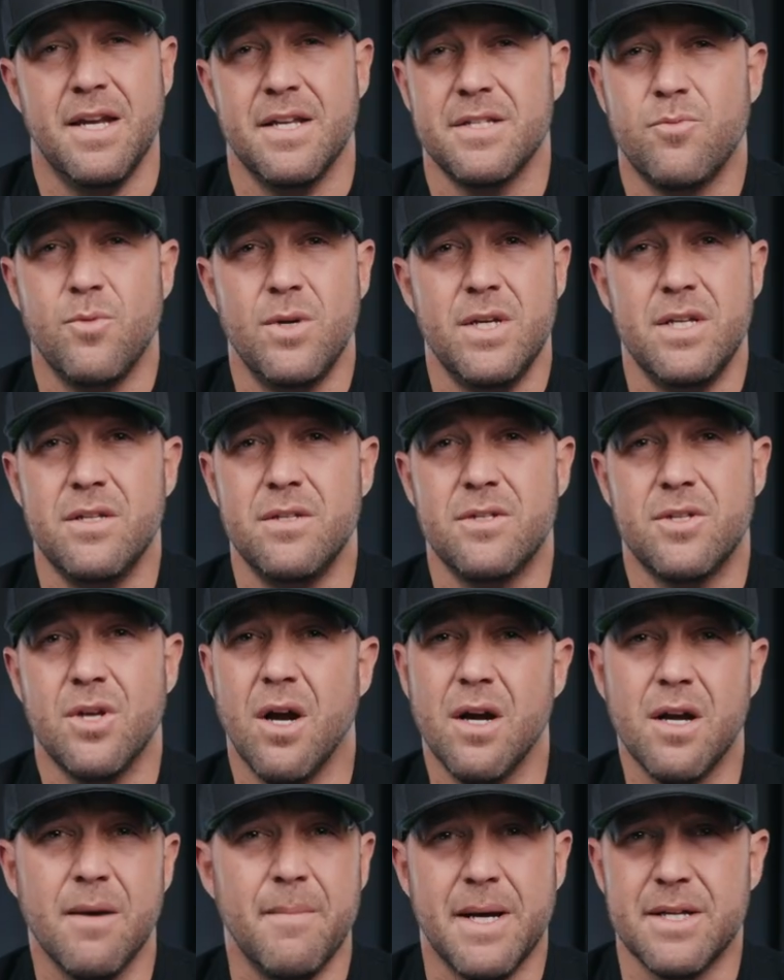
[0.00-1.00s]
as we
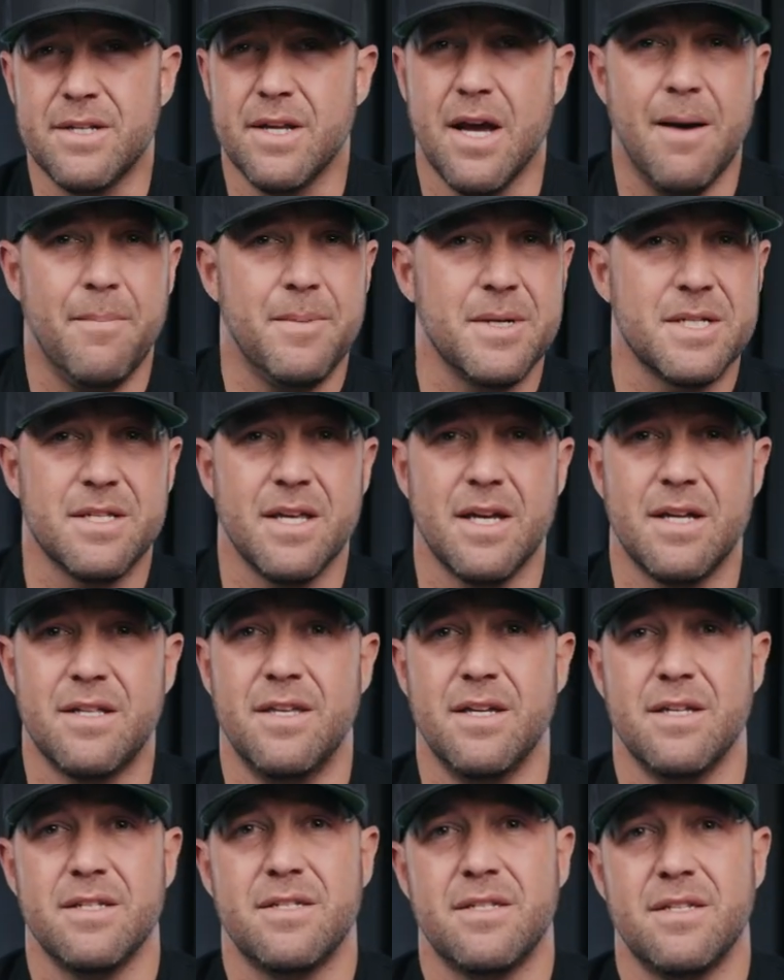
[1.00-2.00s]
talk about topics like
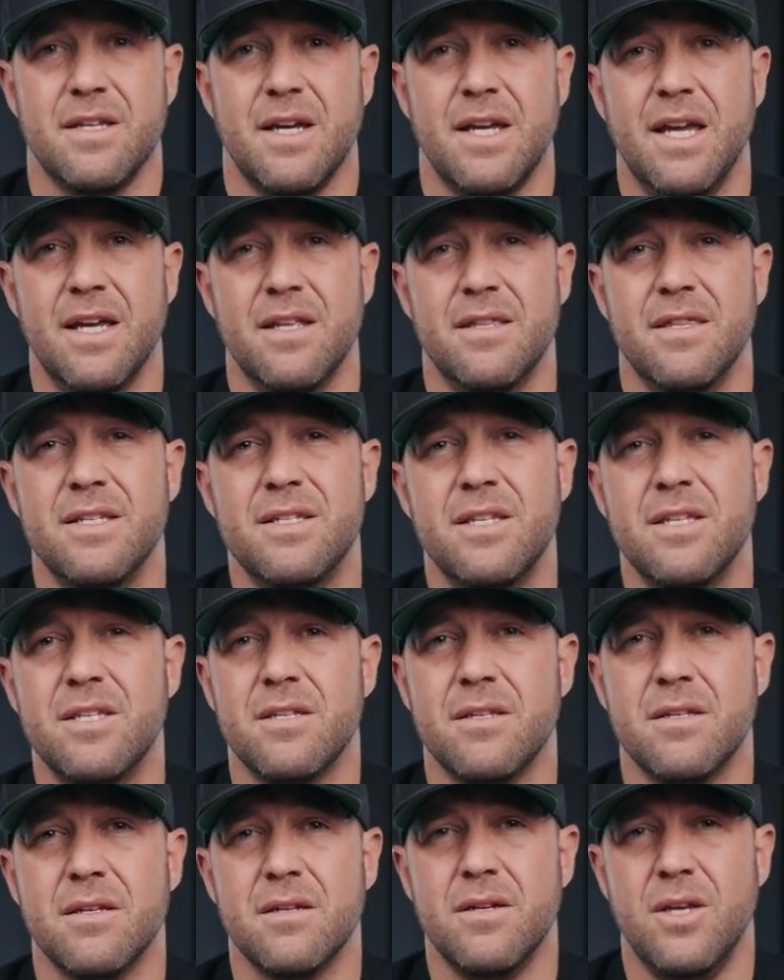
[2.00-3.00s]
this, again, this
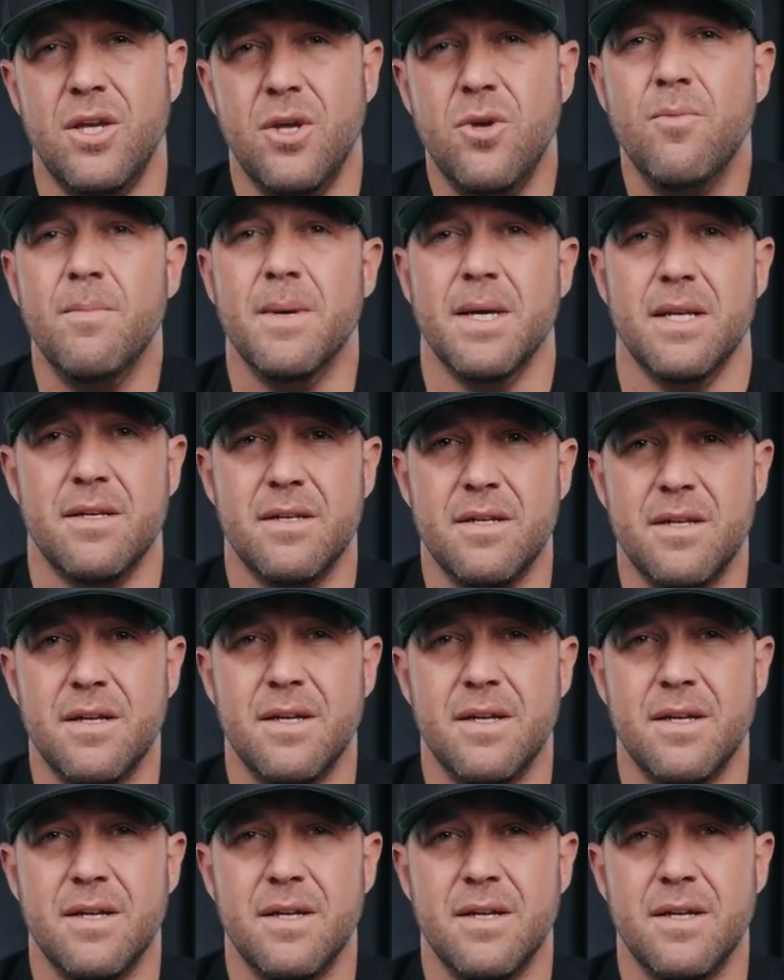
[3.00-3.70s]
is human.